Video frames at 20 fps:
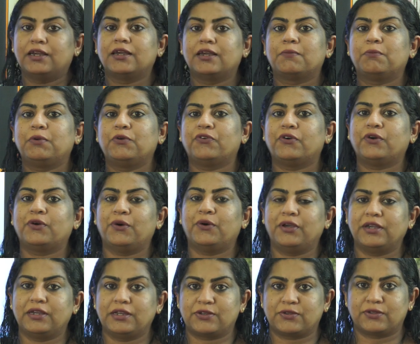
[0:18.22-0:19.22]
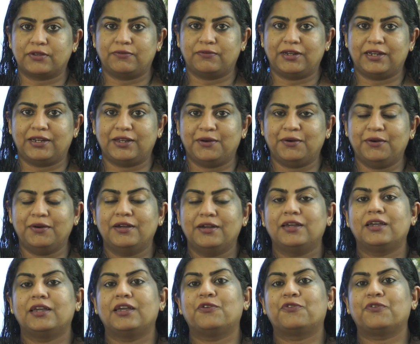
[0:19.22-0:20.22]
Before going into the video,
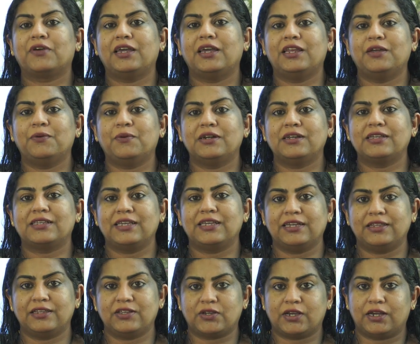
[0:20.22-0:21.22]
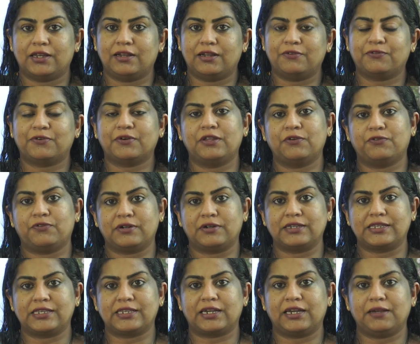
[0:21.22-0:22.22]
if anyone is seeing the channel for the
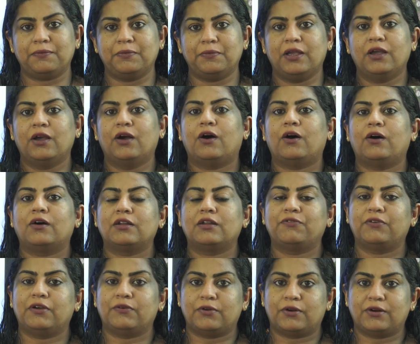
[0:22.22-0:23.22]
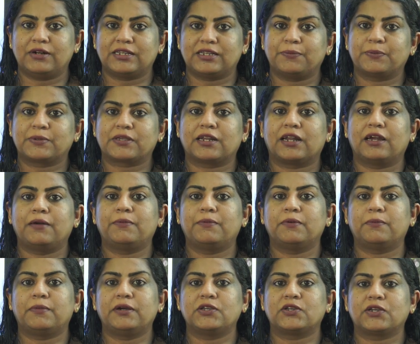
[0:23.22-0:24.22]
first time or if you have not subscribed
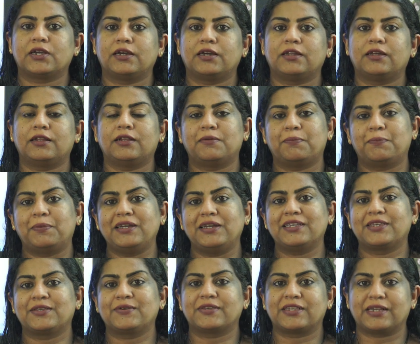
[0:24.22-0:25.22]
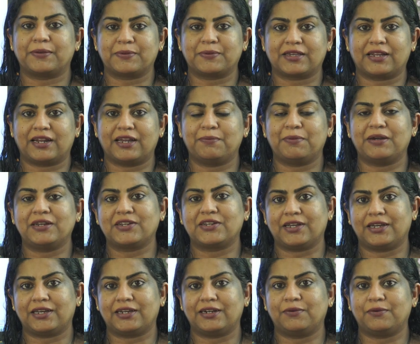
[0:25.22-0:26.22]
to my channel, please do subscribe and
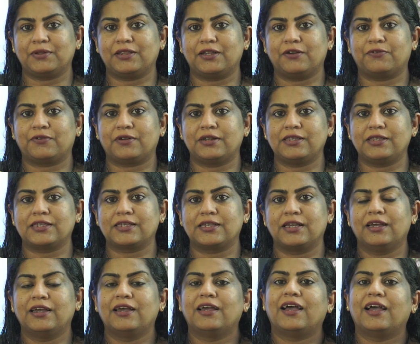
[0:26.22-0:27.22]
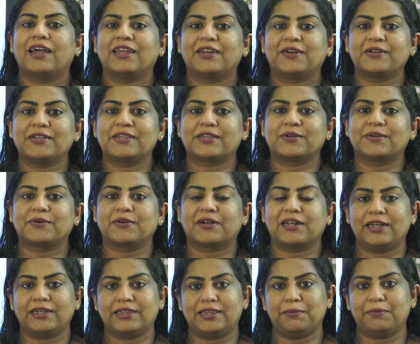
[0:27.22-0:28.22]
share it with your friends. And also
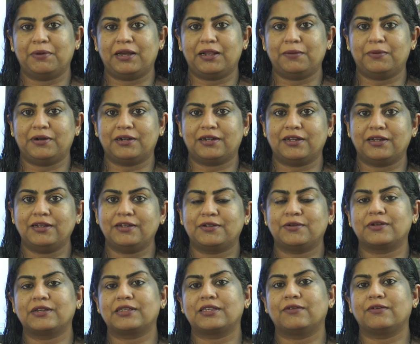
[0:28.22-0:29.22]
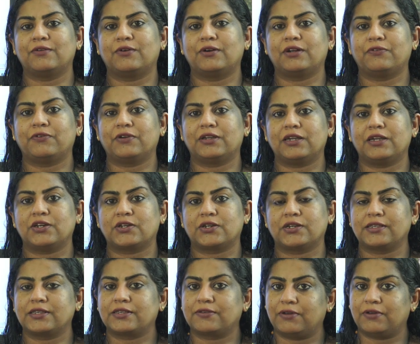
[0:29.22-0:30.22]
click the bell button to receive
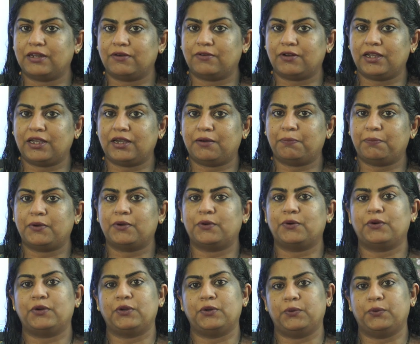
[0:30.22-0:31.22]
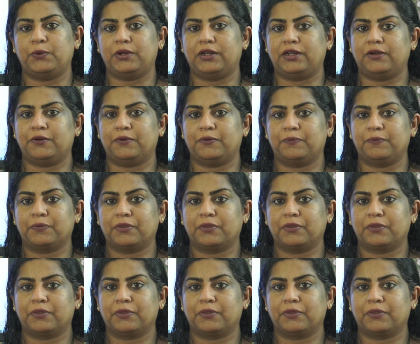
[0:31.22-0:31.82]
notifications whenever I upload new video.